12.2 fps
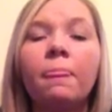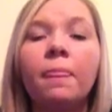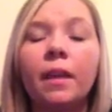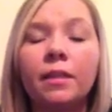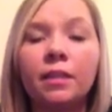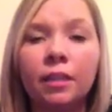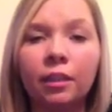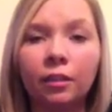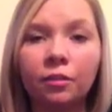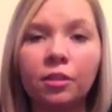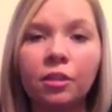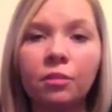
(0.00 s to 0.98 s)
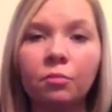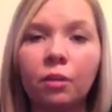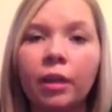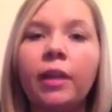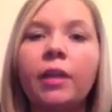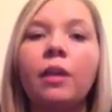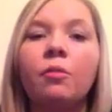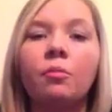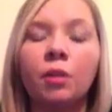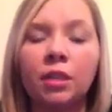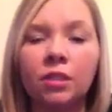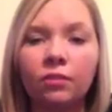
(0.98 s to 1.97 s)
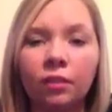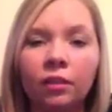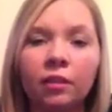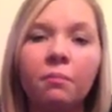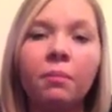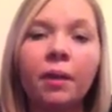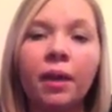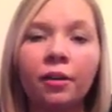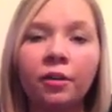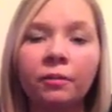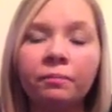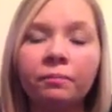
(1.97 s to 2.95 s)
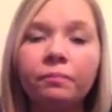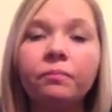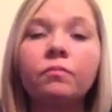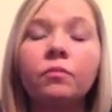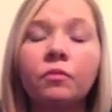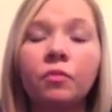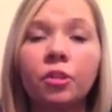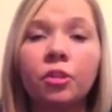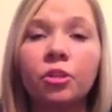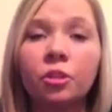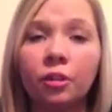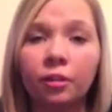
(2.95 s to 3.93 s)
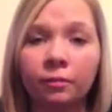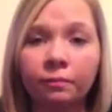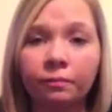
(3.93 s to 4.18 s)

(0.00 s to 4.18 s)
I did lose some weight. I was feeling better for sure.